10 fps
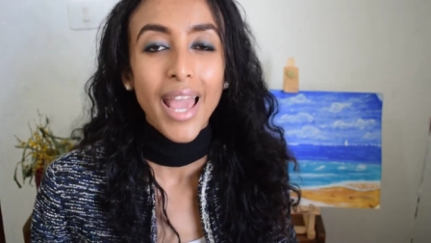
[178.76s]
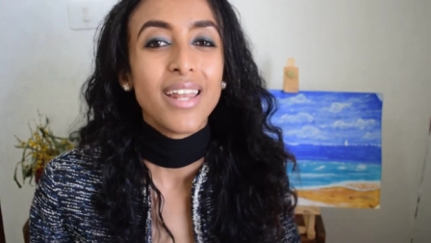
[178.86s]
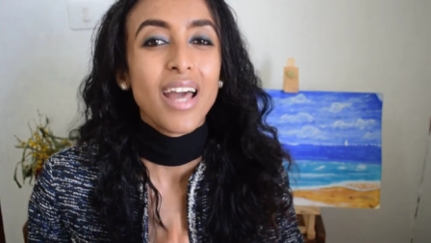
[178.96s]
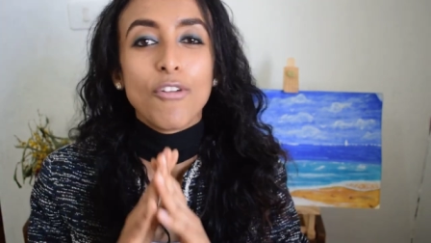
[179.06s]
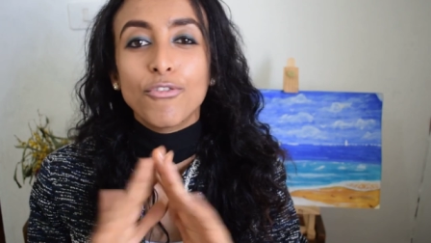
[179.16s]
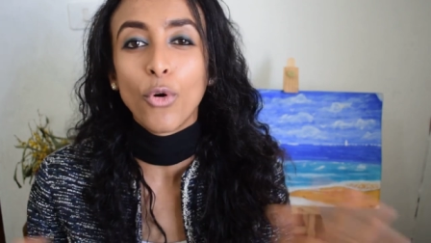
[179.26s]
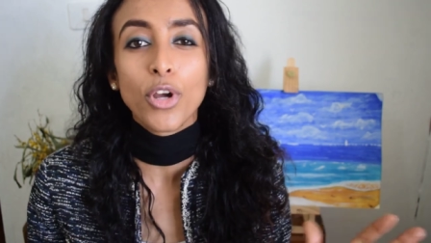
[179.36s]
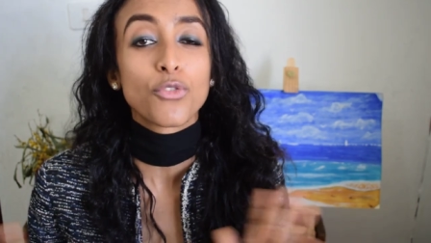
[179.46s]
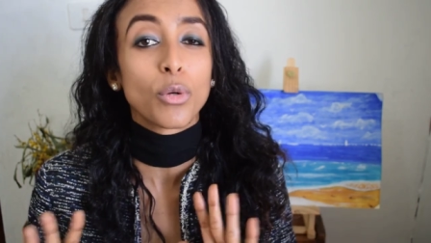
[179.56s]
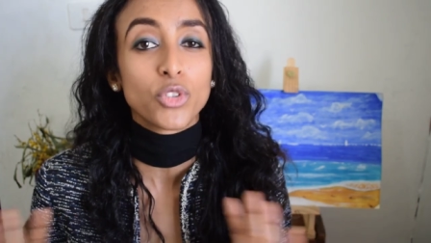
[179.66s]
and avoid
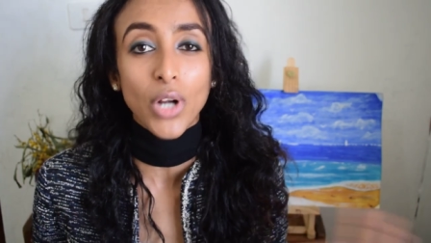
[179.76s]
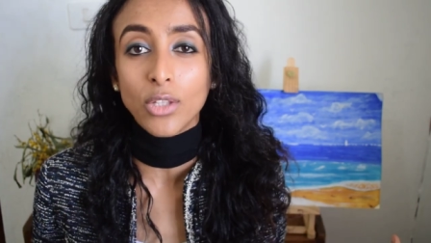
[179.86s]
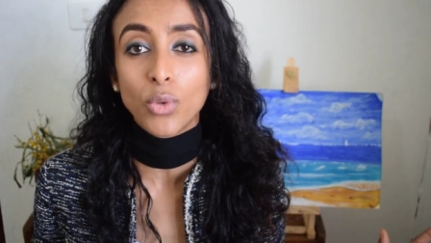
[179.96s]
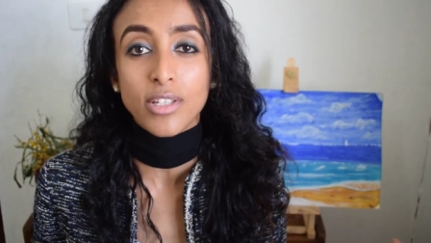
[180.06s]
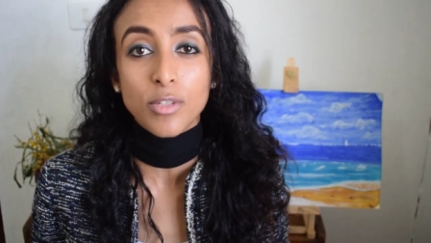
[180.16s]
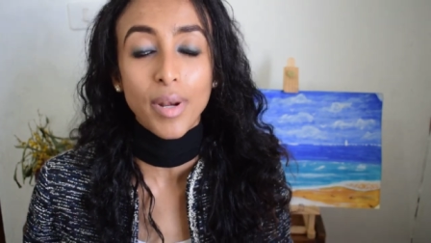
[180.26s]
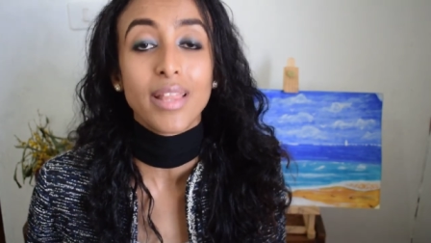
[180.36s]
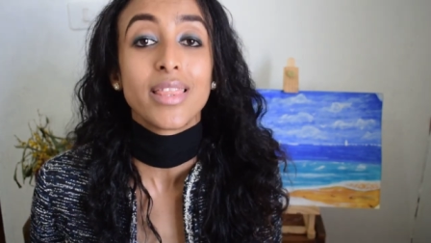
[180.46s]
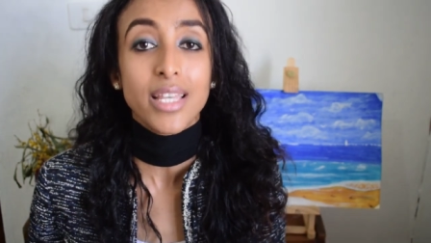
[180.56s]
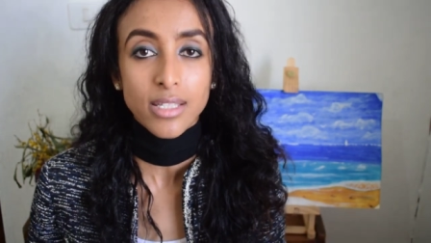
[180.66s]
from trying to
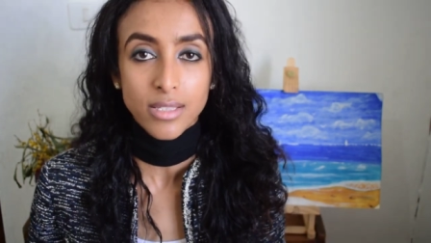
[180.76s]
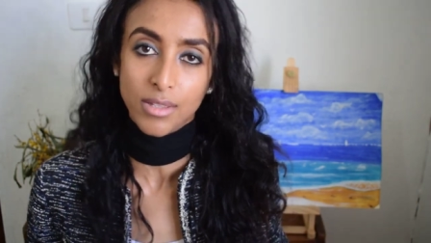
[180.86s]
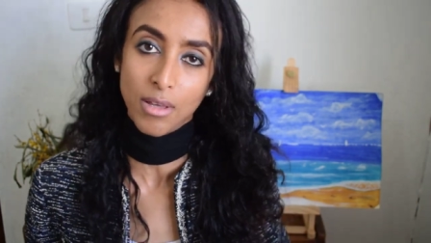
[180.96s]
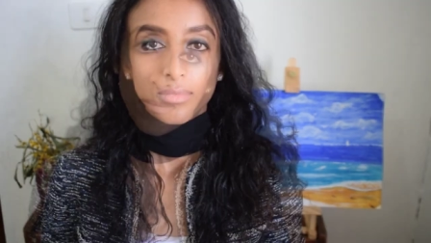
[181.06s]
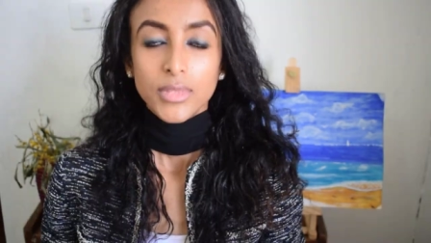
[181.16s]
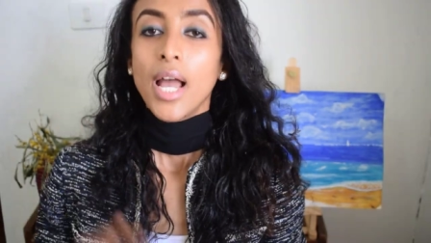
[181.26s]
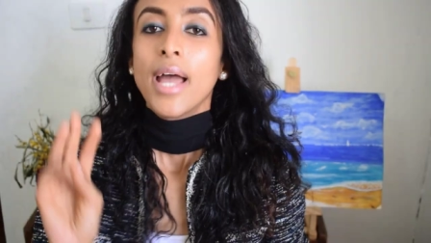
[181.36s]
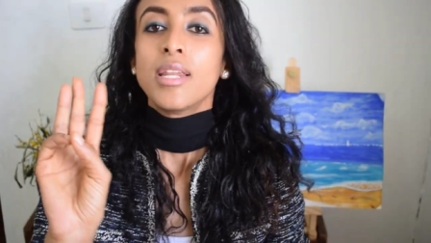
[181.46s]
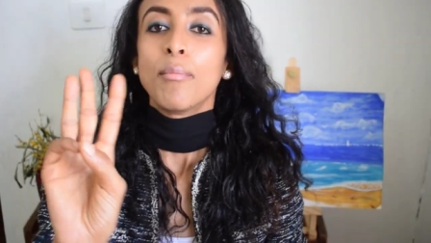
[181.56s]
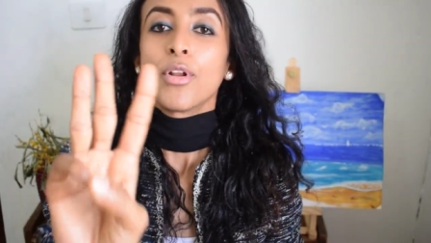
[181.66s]
explain things to them.
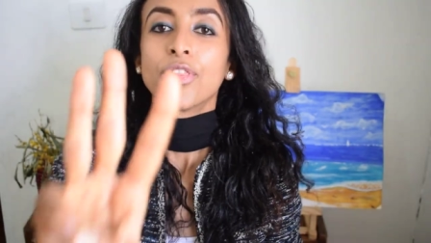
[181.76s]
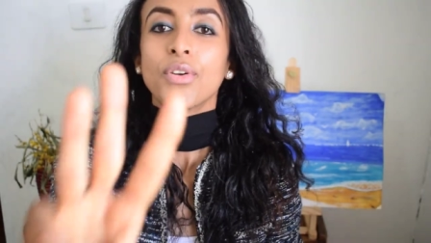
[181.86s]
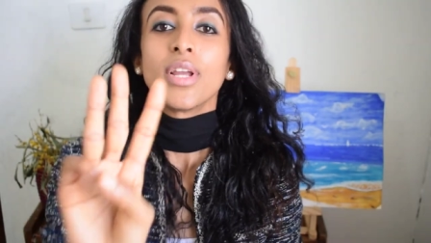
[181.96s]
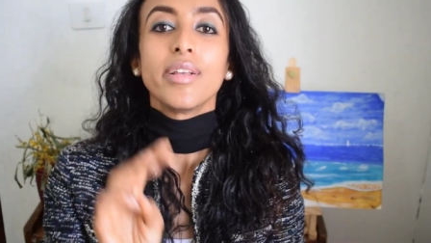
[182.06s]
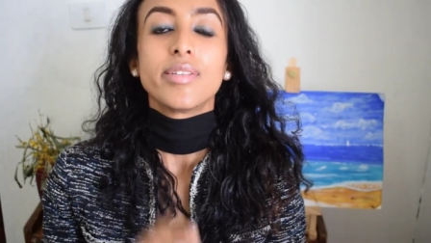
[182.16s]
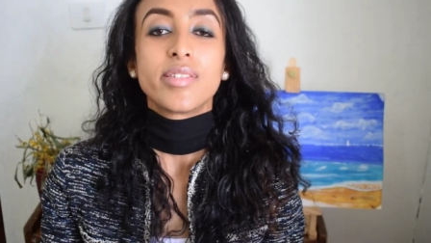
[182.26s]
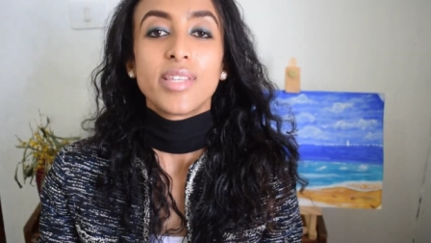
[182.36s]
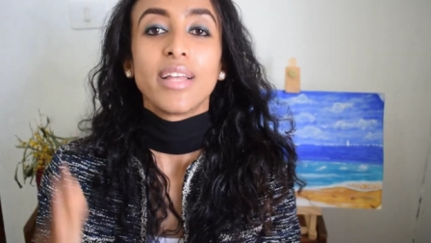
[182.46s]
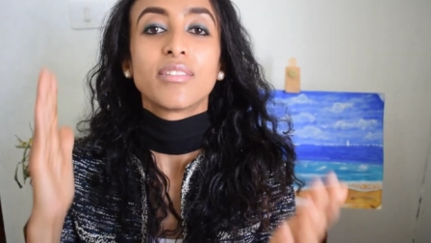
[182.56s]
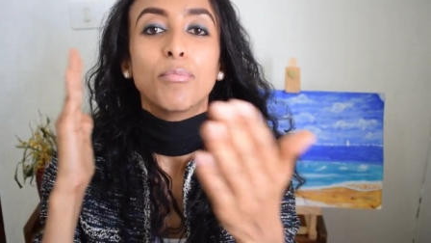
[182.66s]
Number 3 is
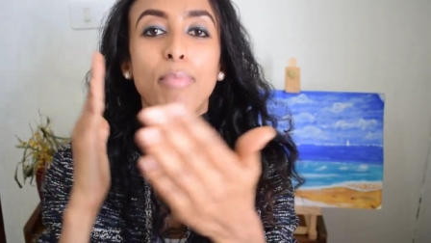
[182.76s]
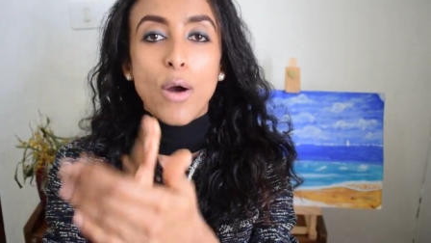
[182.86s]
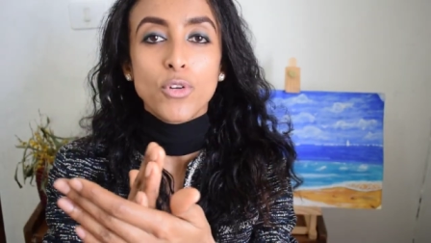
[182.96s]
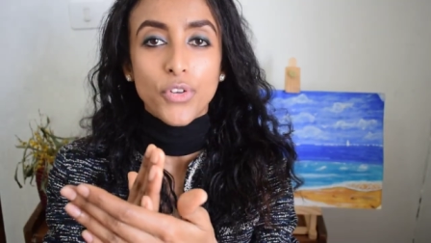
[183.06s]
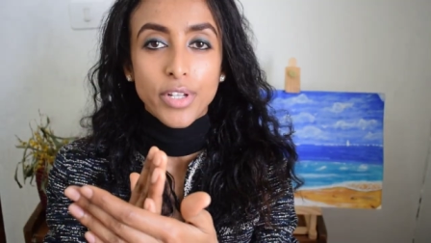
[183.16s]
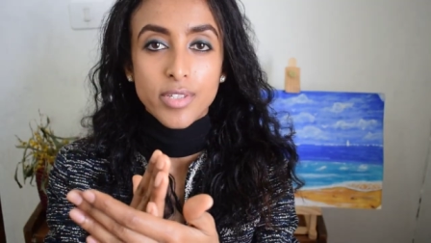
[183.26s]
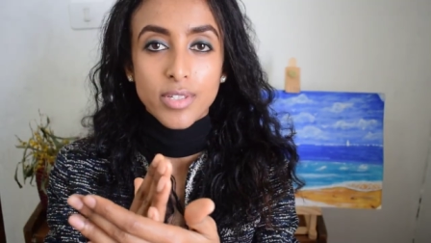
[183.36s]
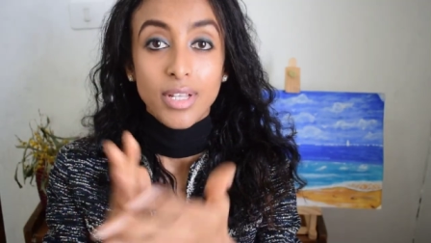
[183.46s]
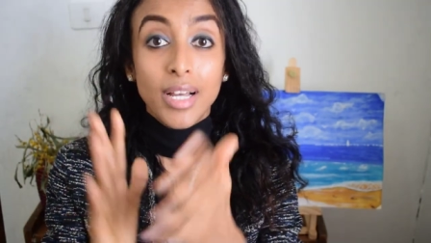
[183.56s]
set boundaries.